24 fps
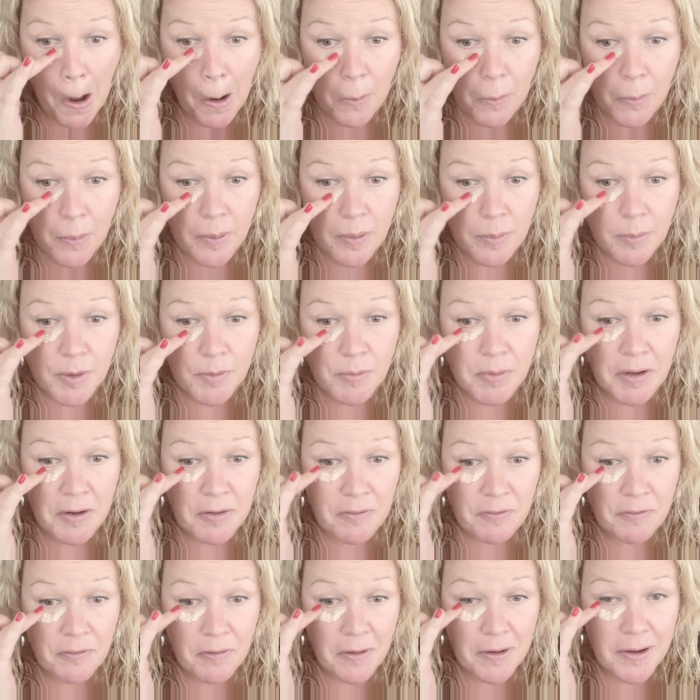Well, I'm a
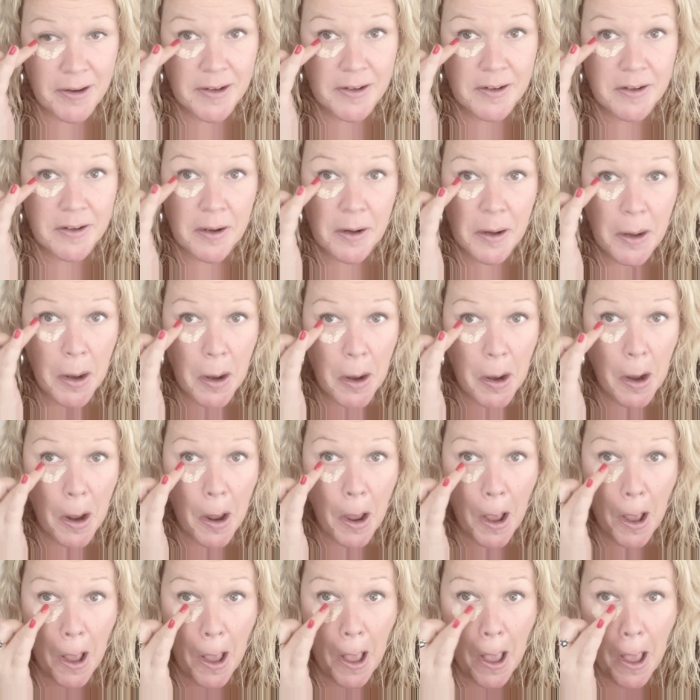bit frightened.
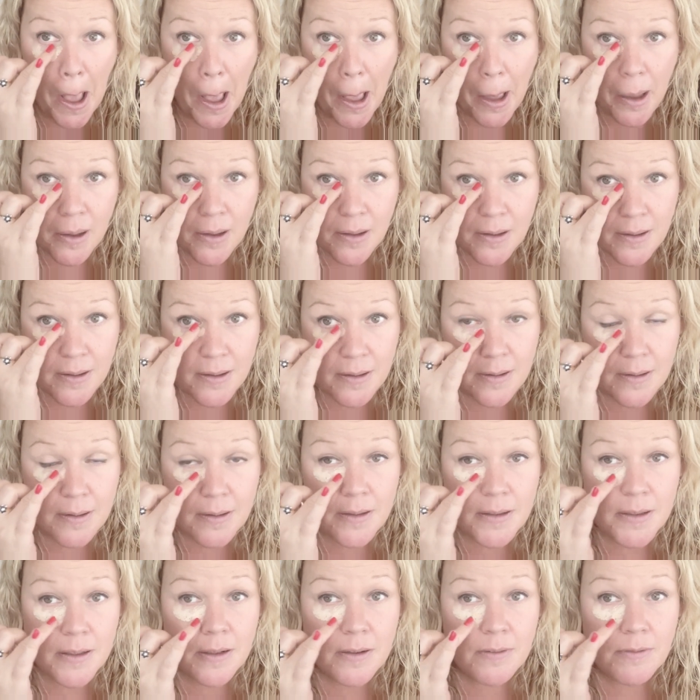I
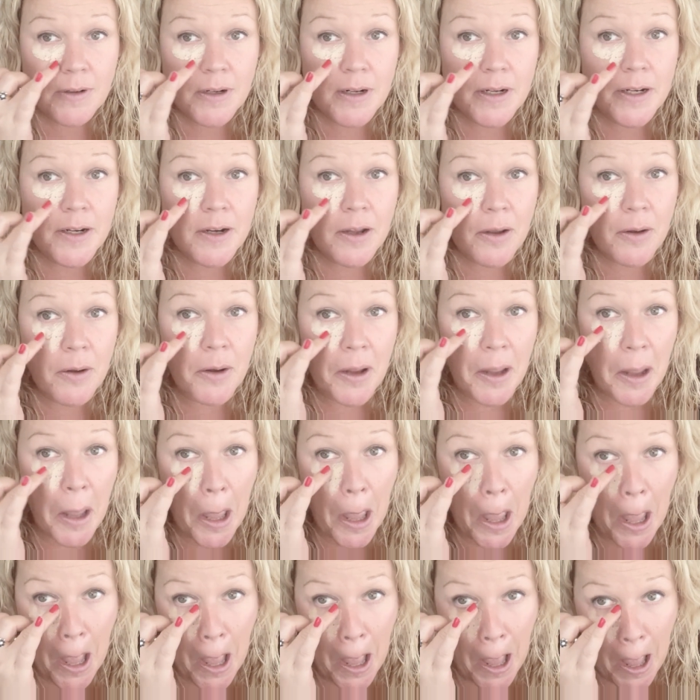don't really know
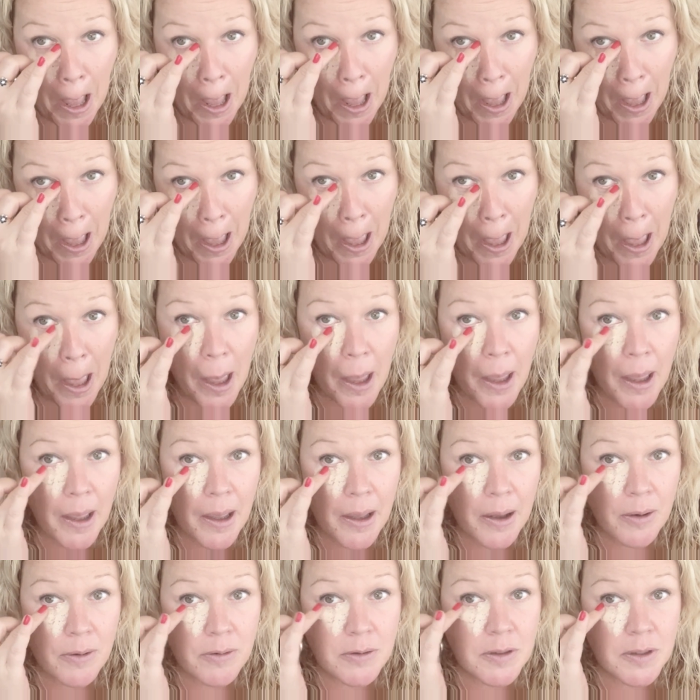
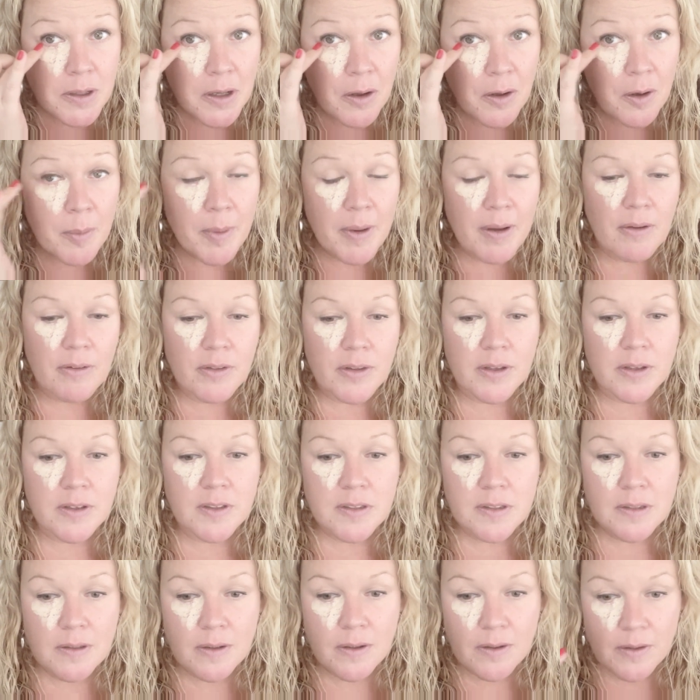how to go about this.